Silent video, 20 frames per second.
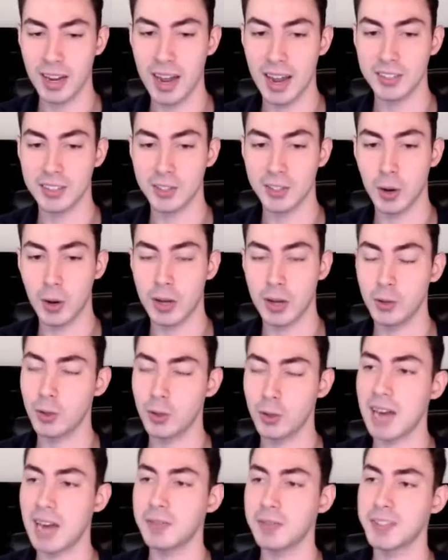And so you
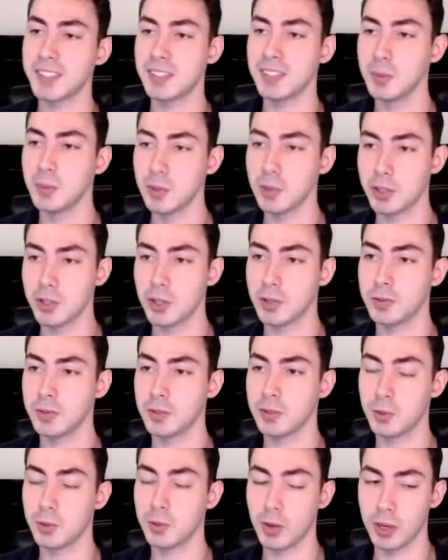could have a similar
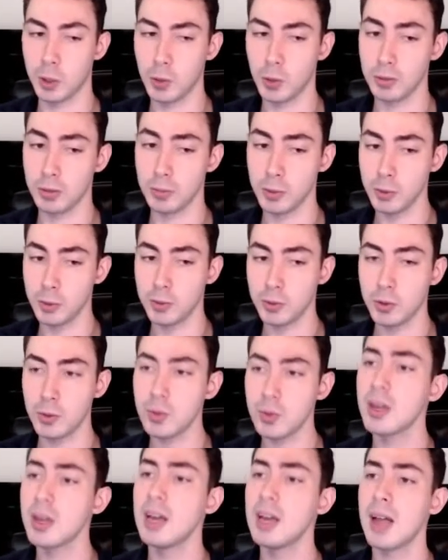service running over
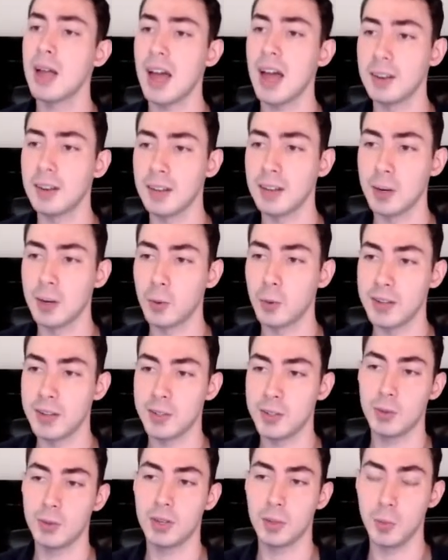Bluetooth, and
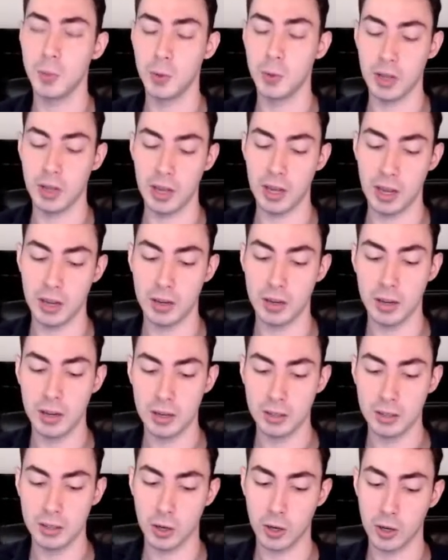likewise you'd communicate
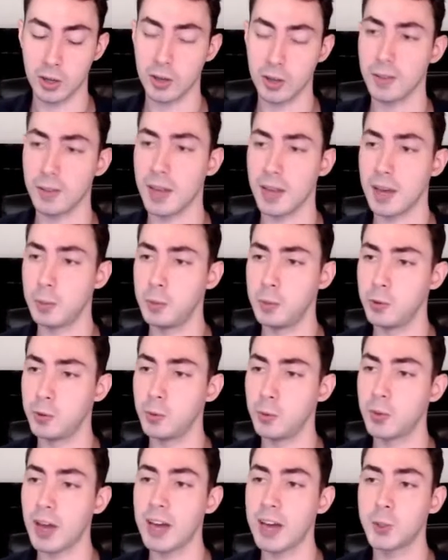targeting that
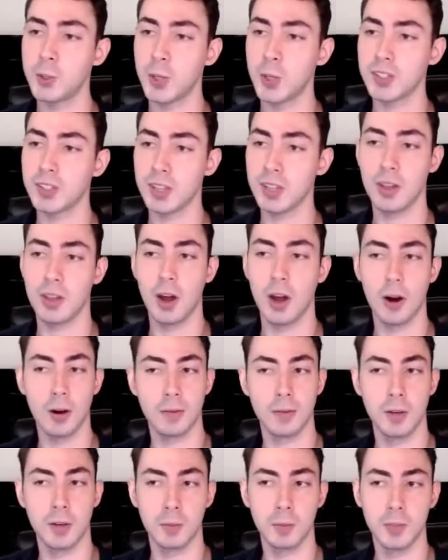Bluetooth address and the
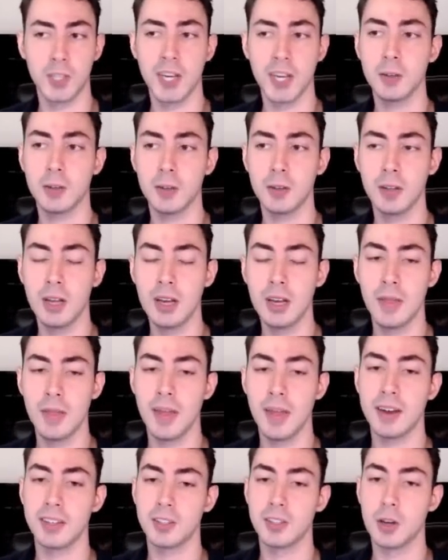RFCOMM channel
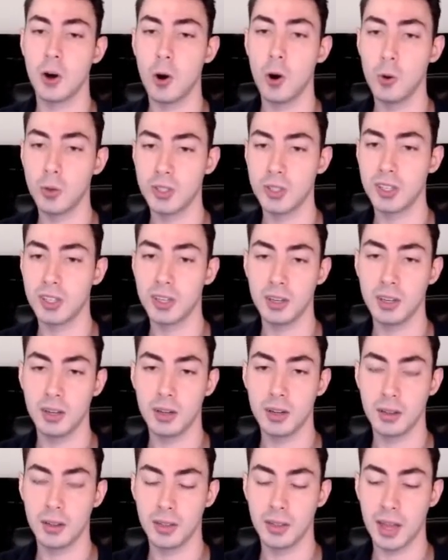that is
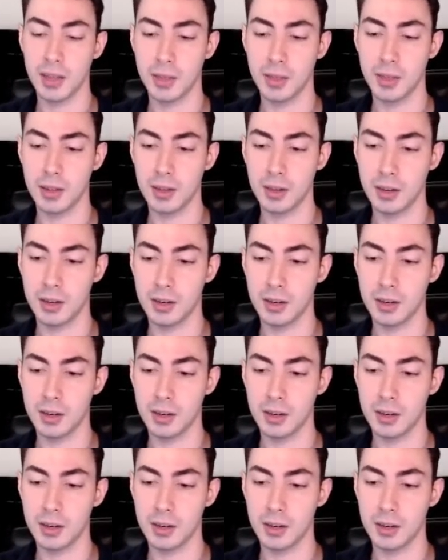hosting that the